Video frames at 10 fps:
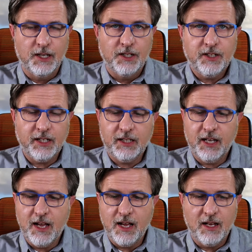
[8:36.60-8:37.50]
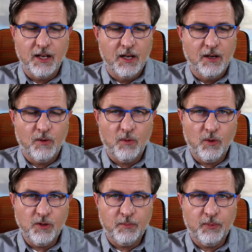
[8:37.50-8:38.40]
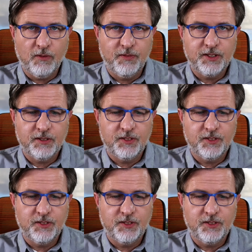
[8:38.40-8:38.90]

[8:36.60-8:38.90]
Take care what the prophets have